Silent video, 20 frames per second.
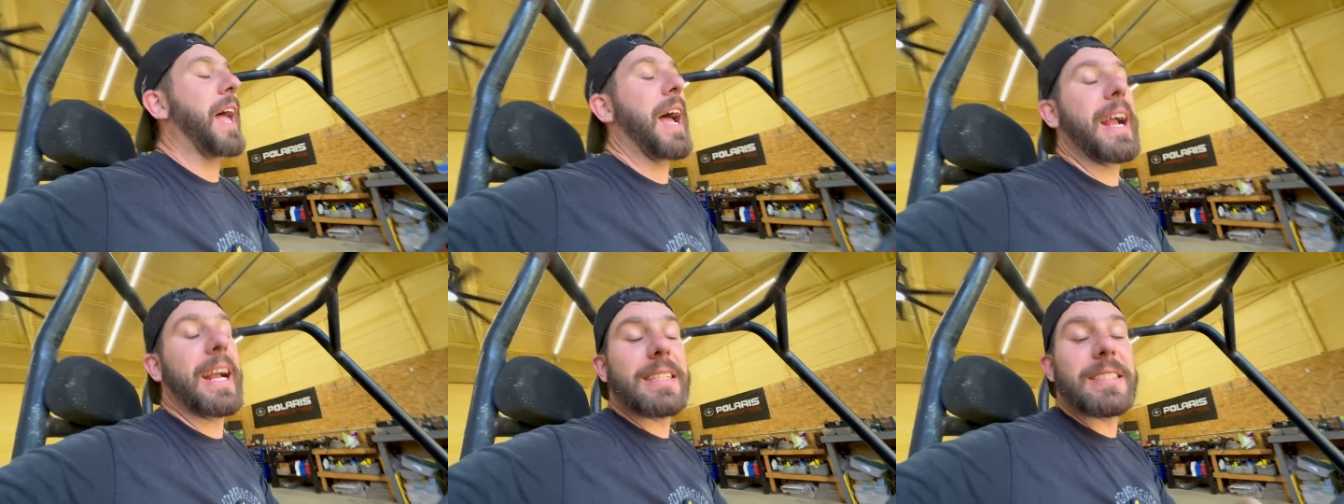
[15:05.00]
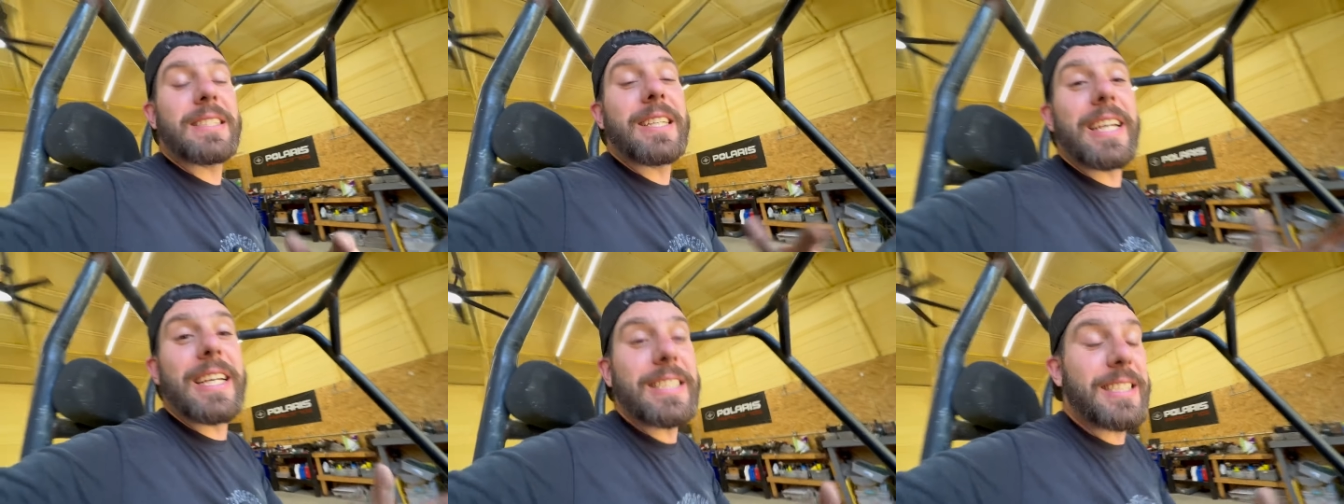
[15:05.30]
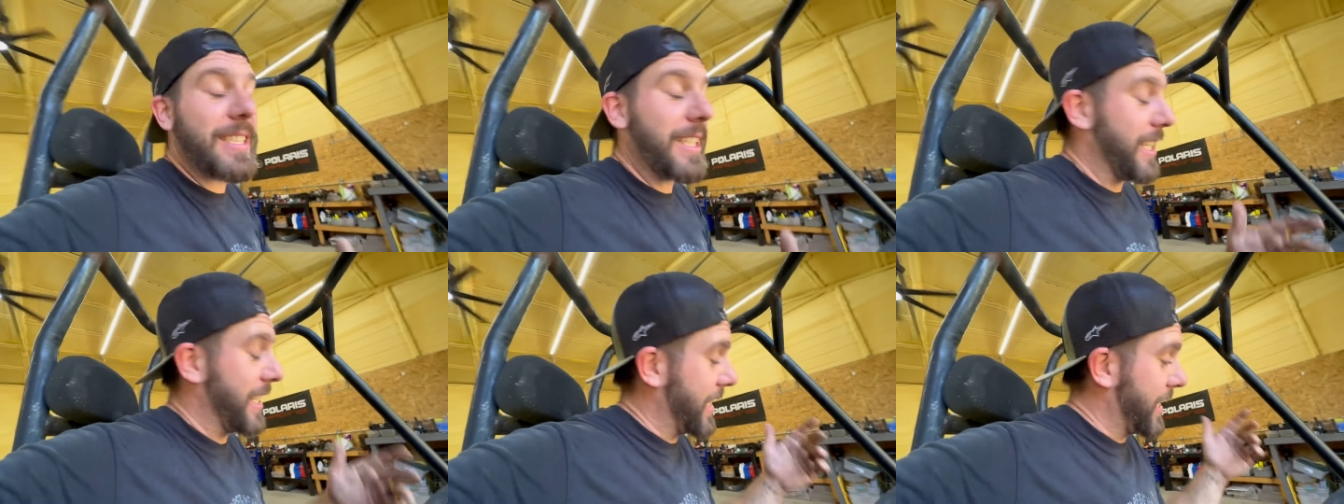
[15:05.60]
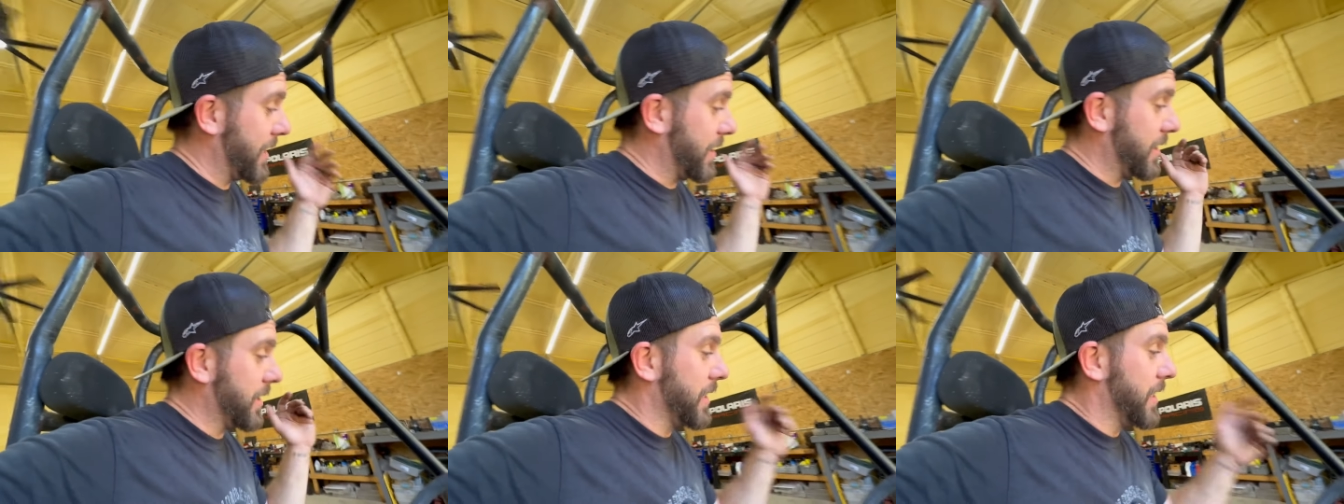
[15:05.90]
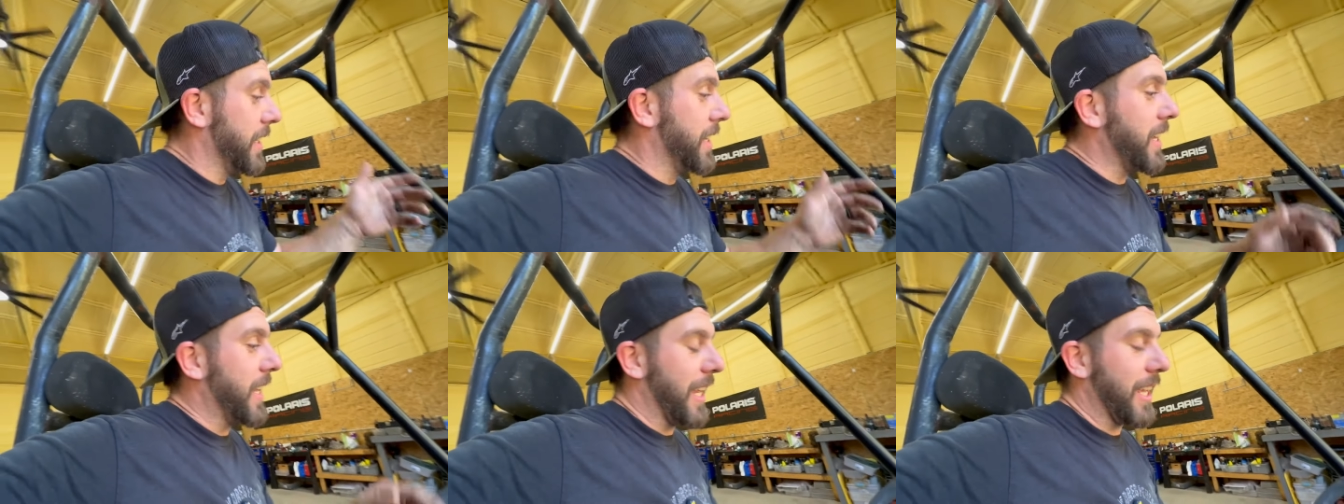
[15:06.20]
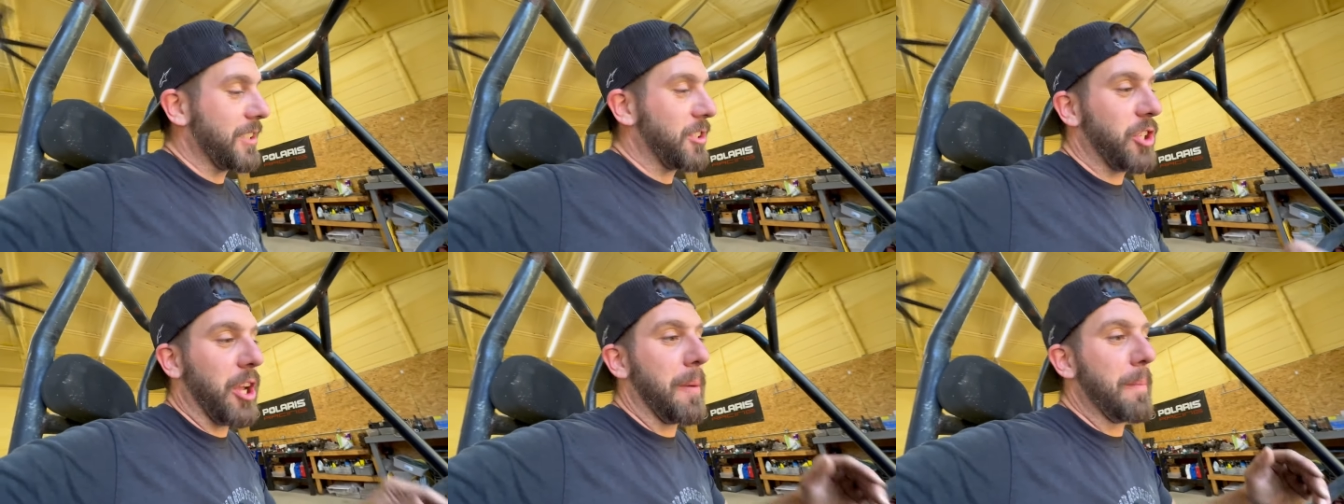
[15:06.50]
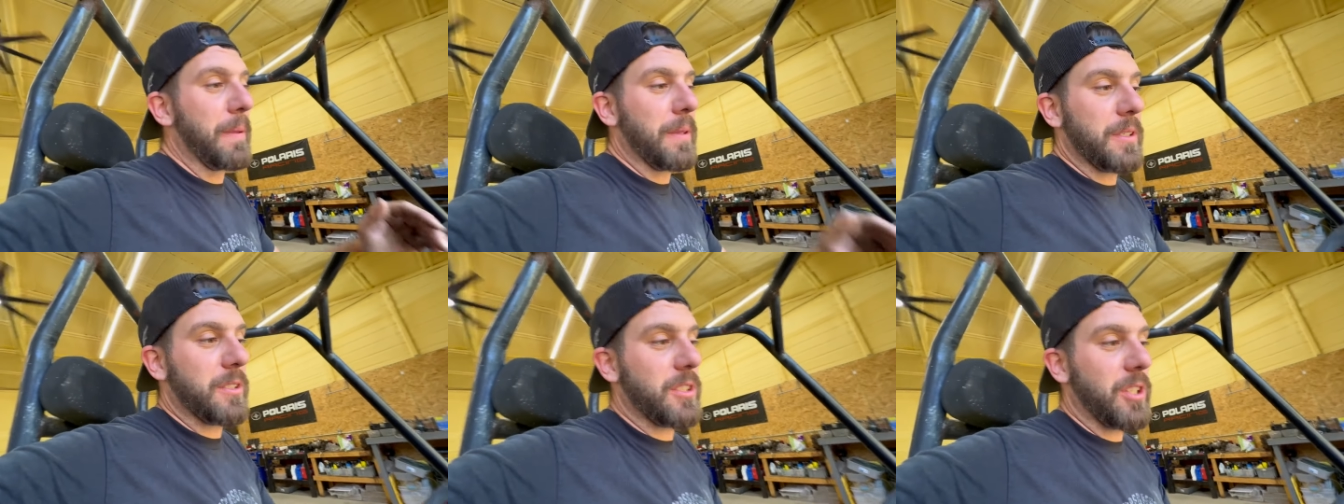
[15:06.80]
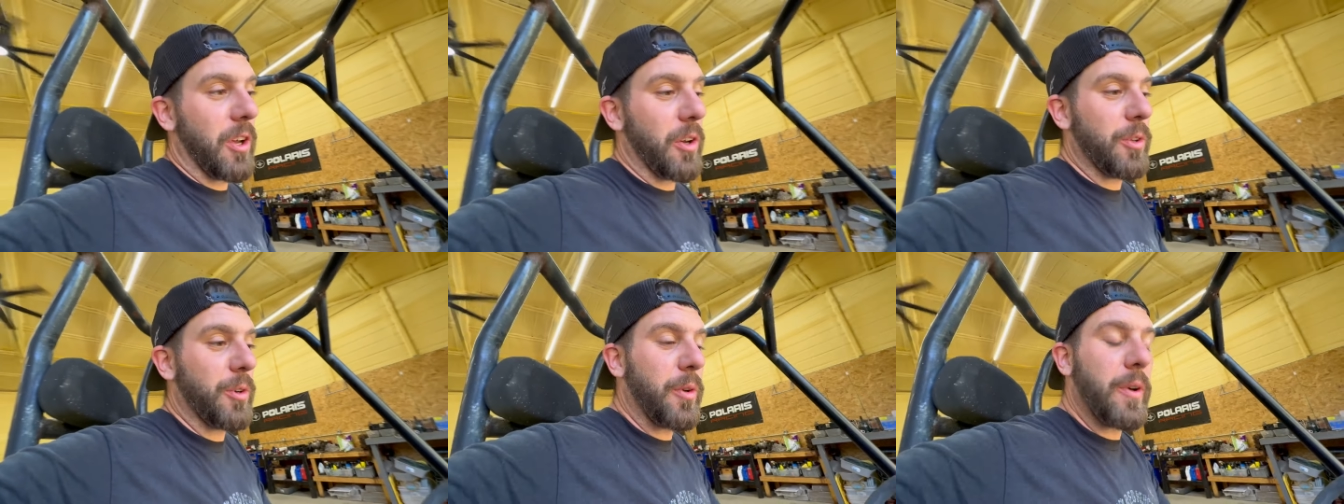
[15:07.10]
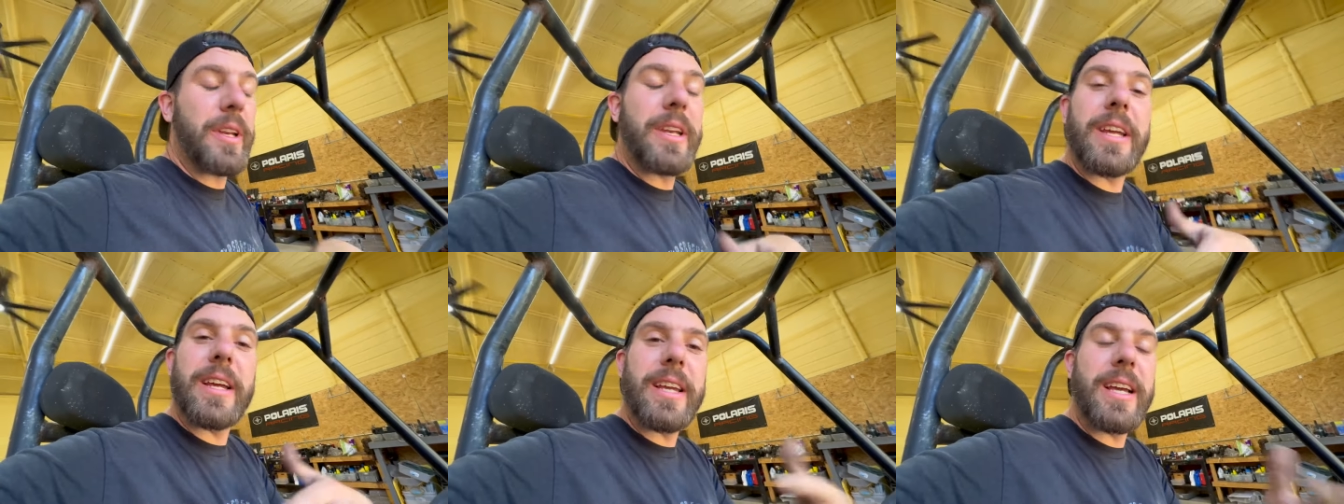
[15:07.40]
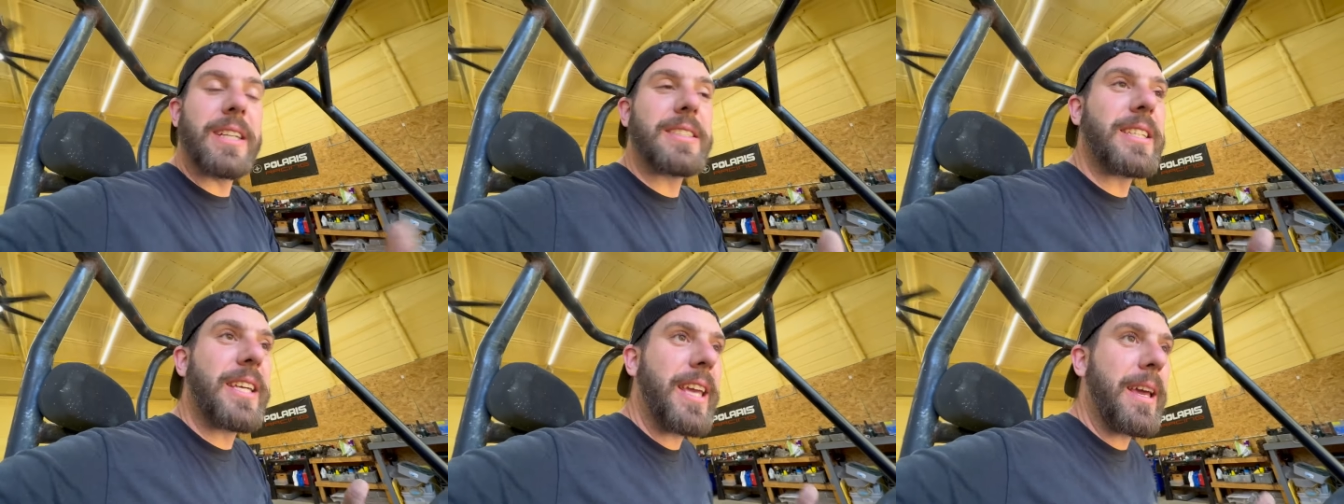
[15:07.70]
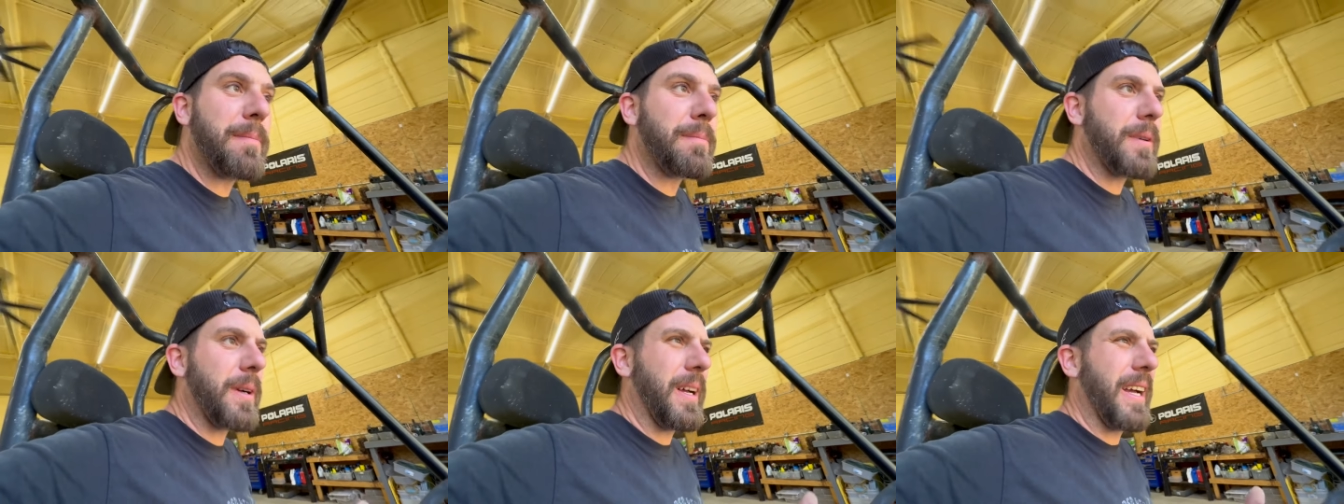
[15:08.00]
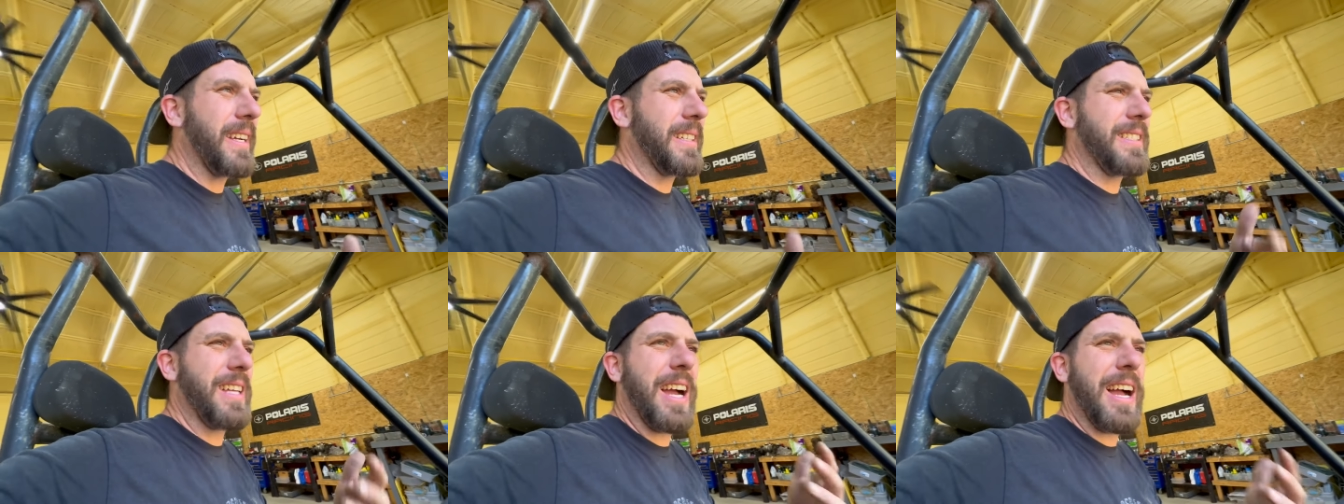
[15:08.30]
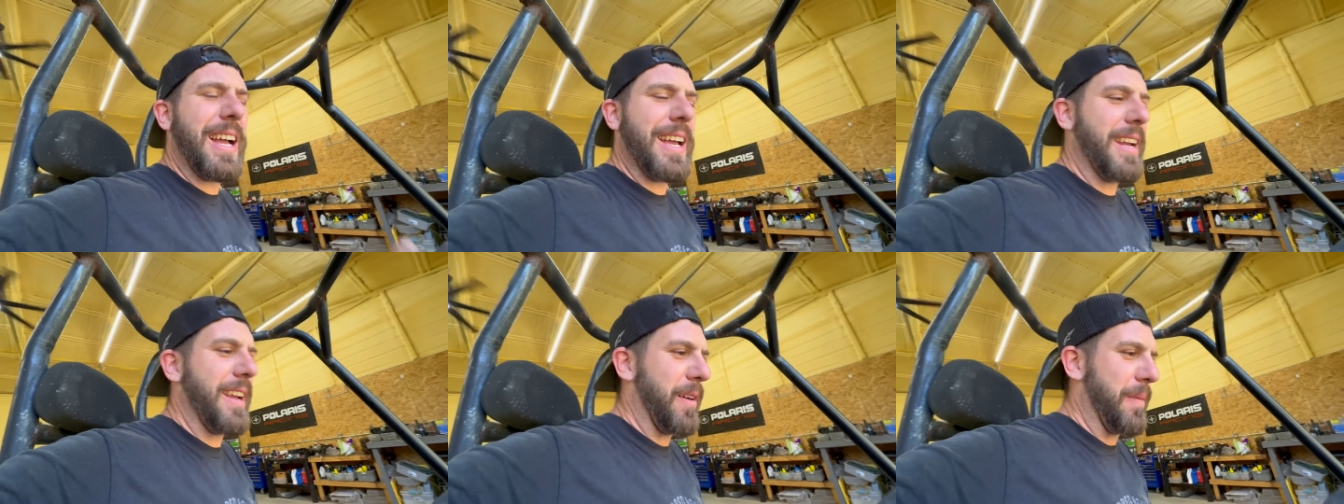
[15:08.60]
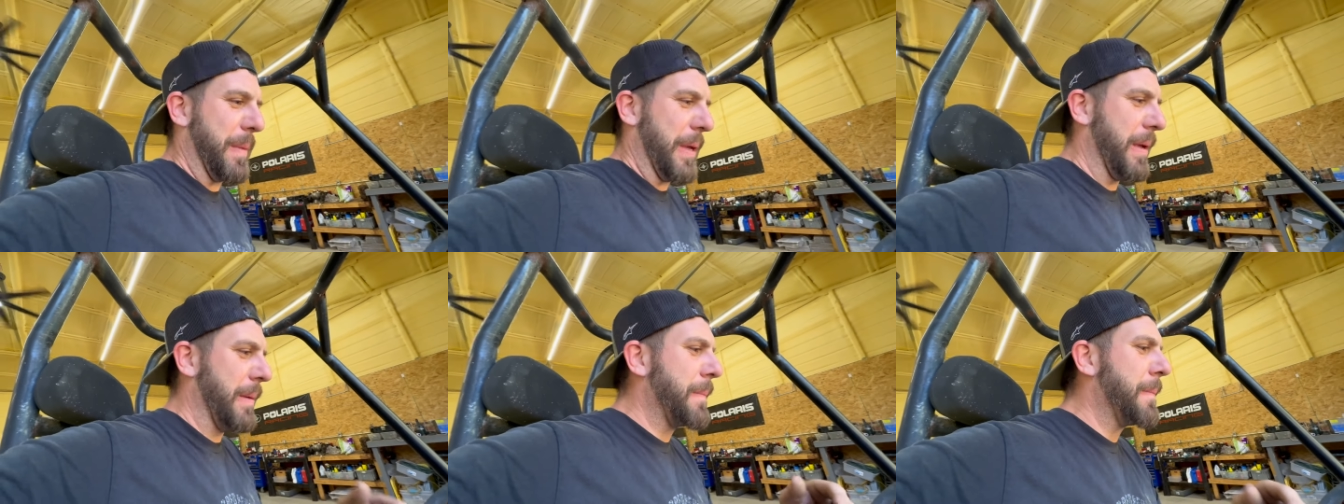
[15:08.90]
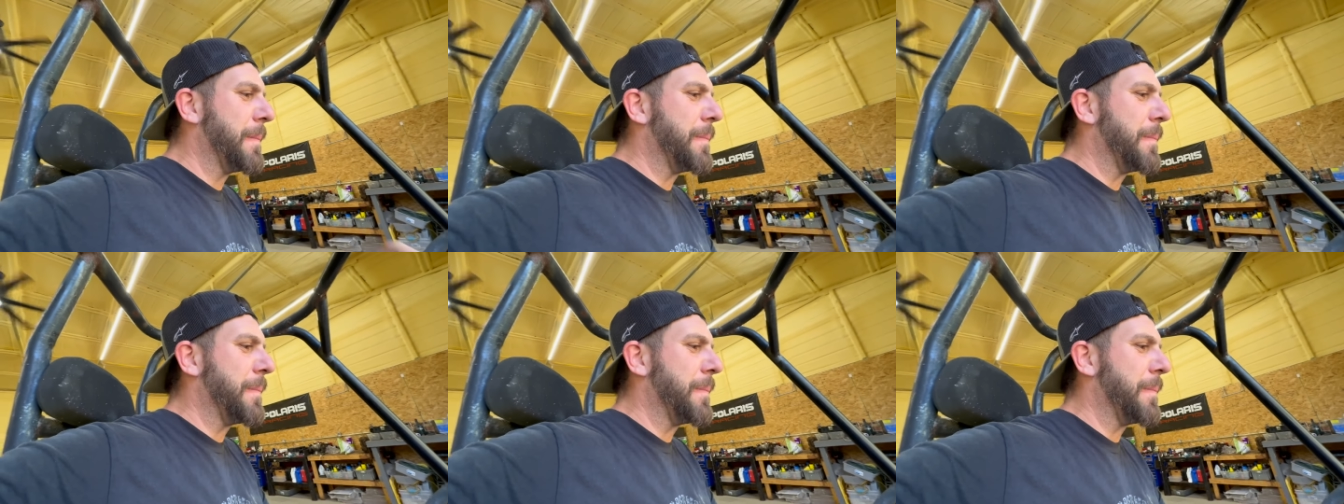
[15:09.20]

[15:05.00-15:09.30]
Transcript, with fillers: I got sick of sitting here and jumping the solenoid because it kept like dying on me.